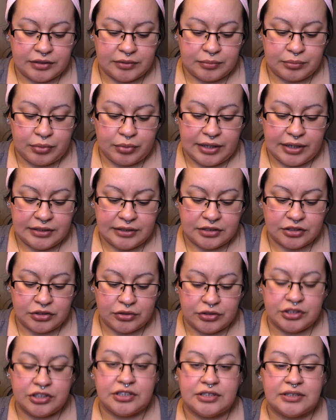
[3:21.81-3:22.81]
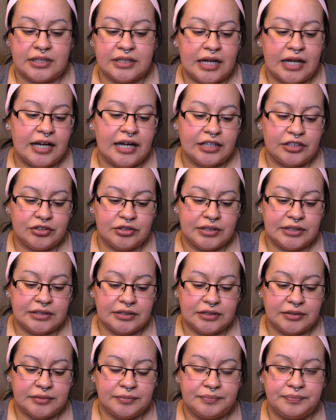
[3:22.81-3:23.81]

brightens, nourishes, and hydrates.